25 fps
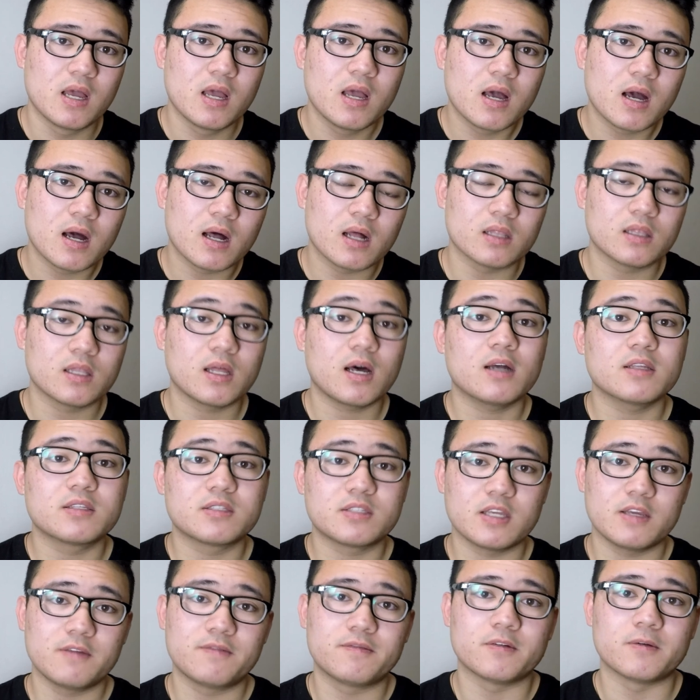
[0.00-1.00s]
a lot
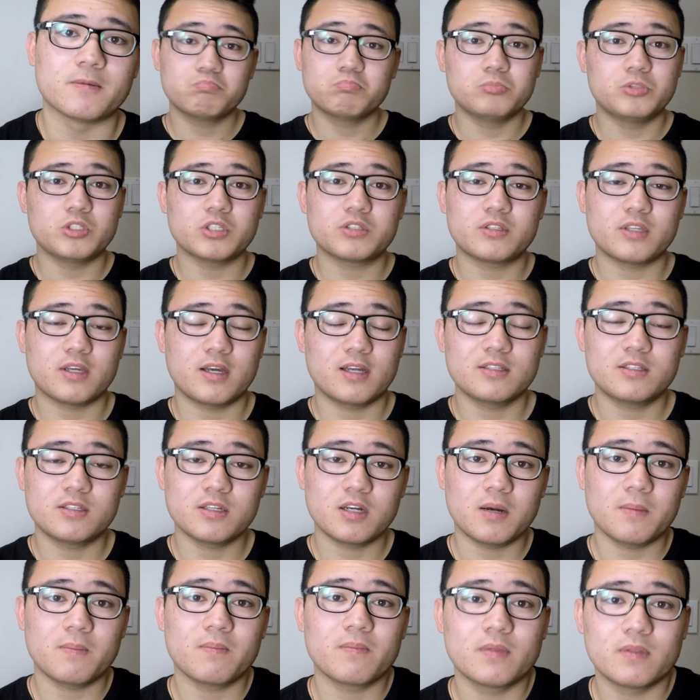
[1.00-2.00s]
safer. Just a heads
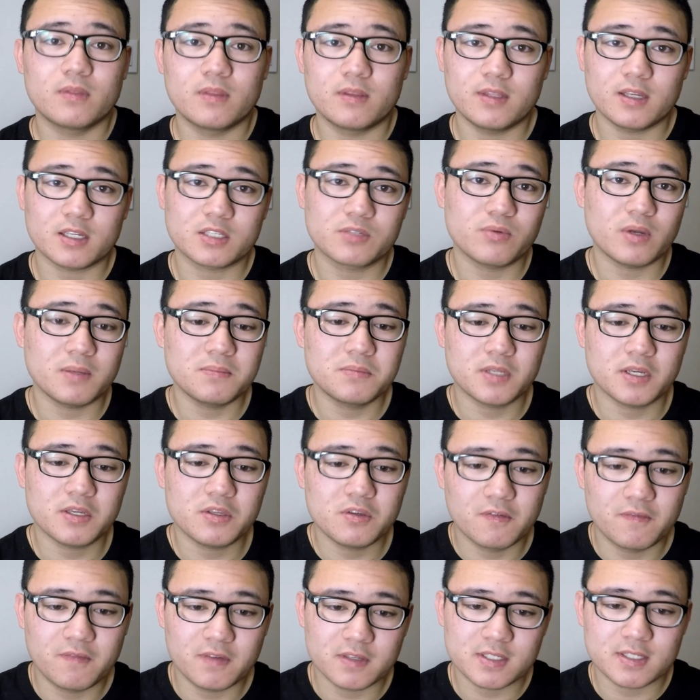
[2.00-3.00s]
up, the next website
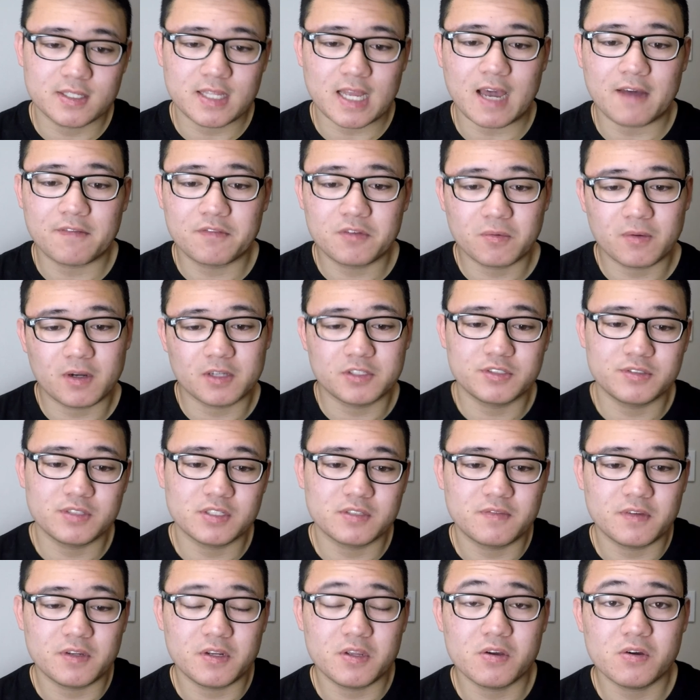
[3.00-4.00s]
you visit after watching this
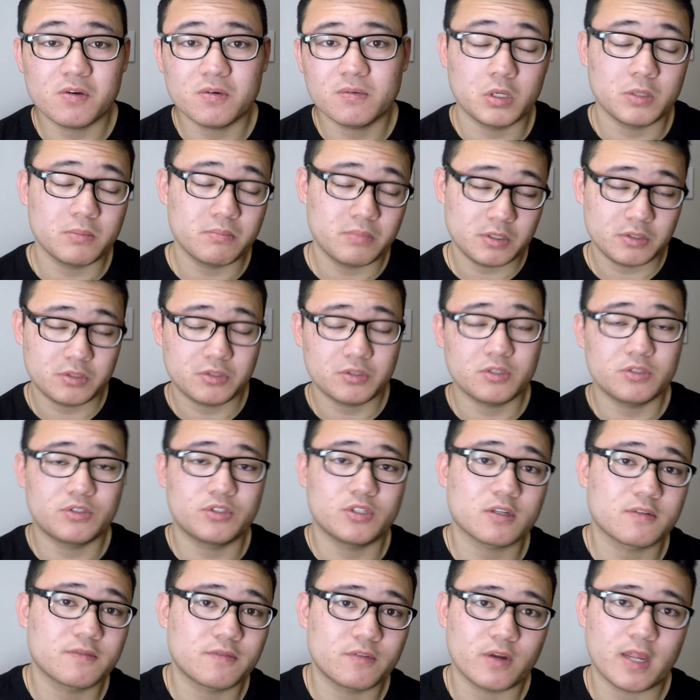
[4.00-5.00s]
video, be sure to
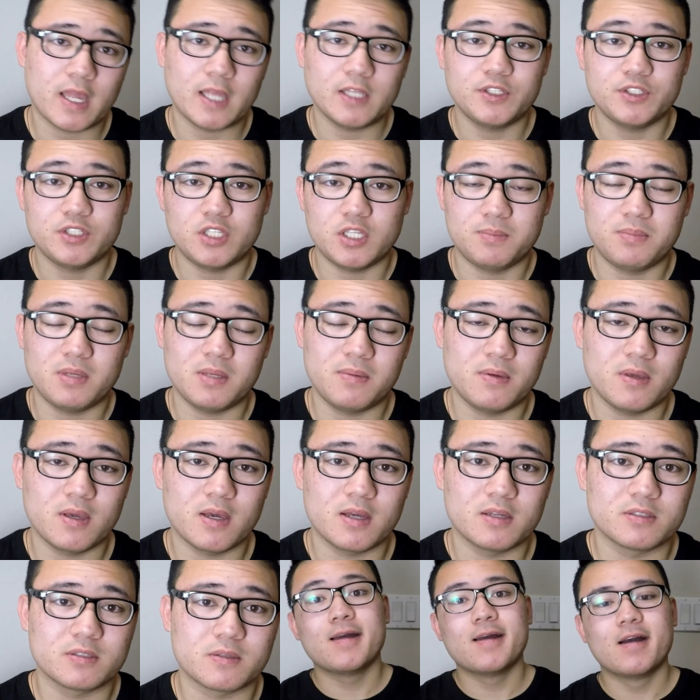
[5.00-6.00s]
check for
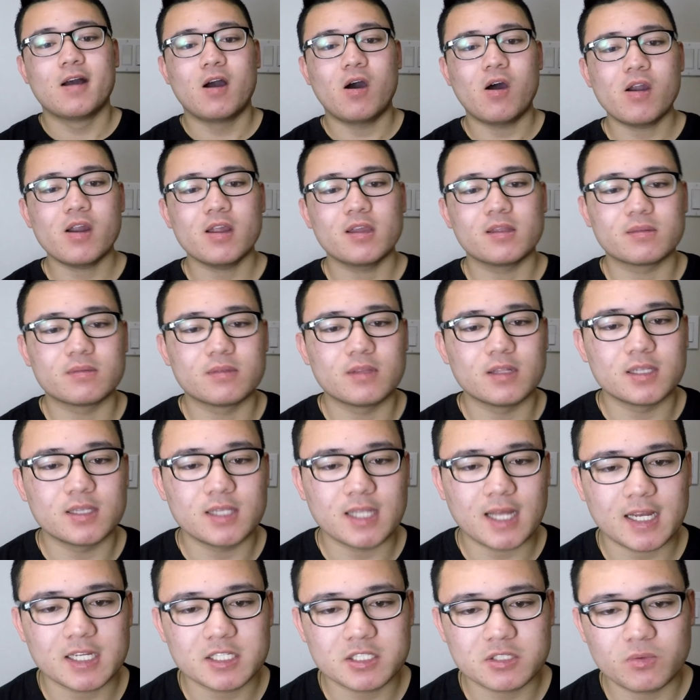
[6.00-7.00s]
HTTPS. Alright, the
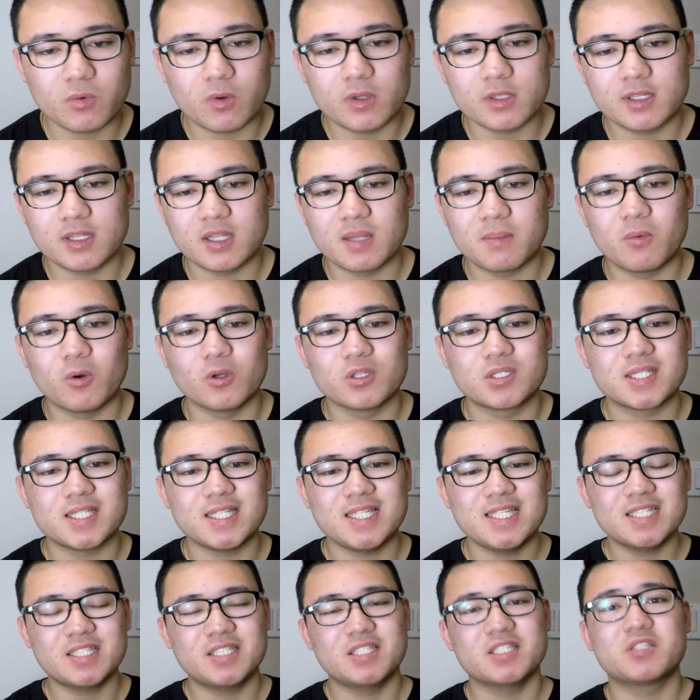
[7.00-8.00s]
last one and the most
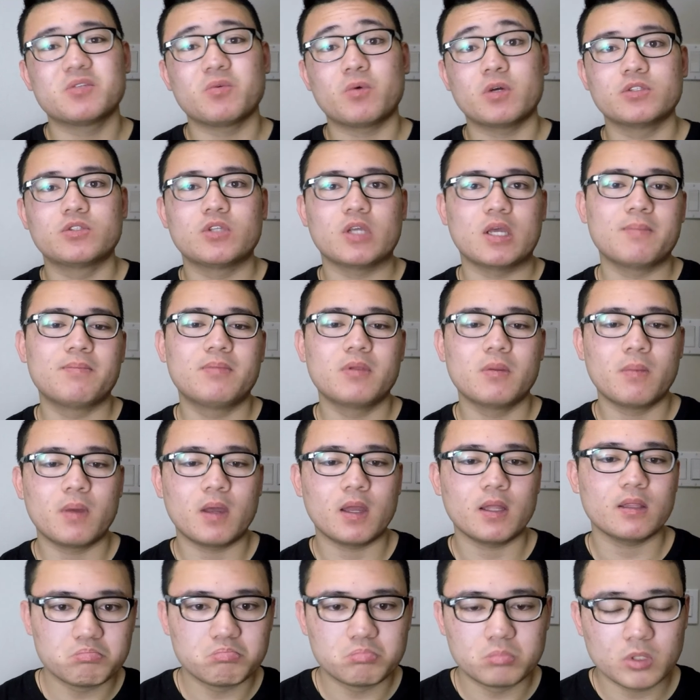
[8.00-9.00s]
easiest one to
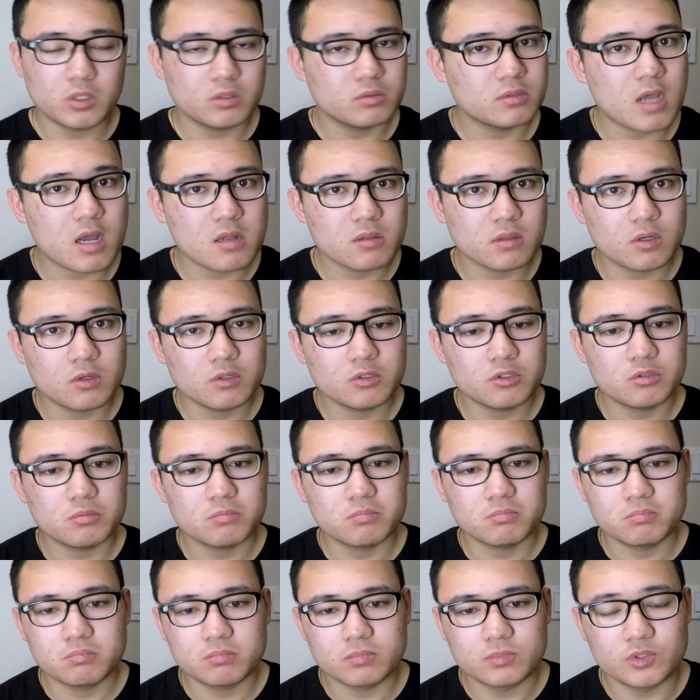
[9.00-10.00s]
implement: no downloads,
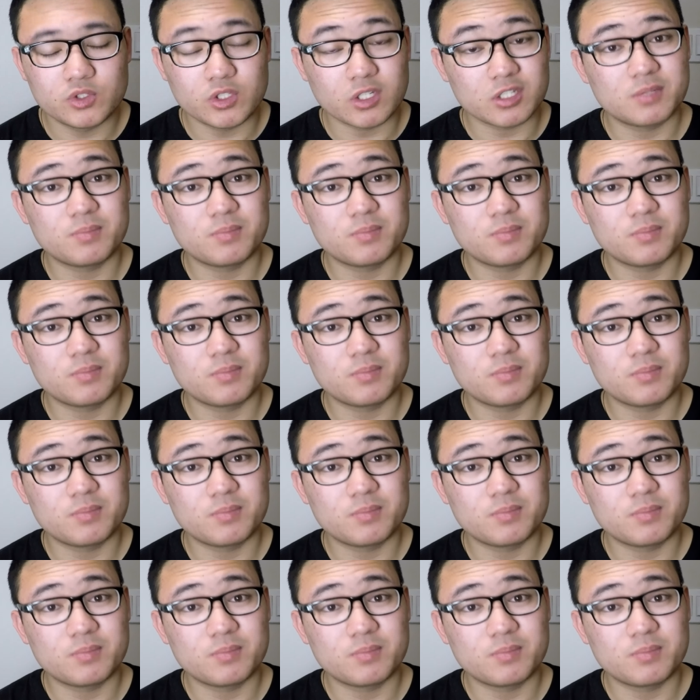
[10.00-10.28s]
just